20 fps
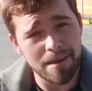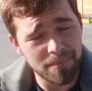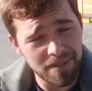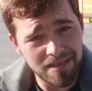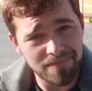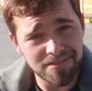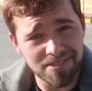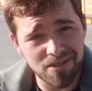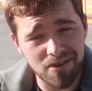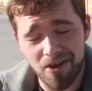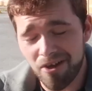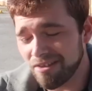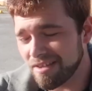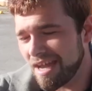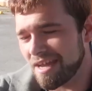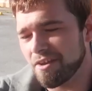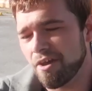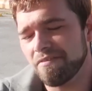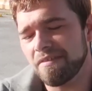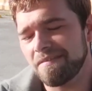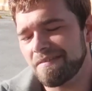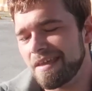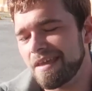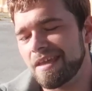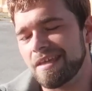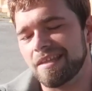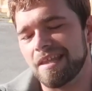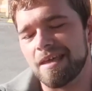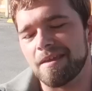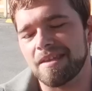I believe it's called. I know that
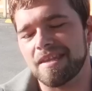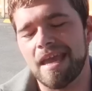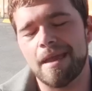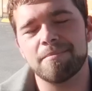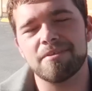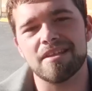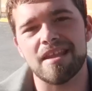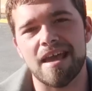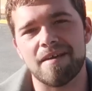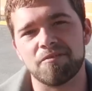they like named it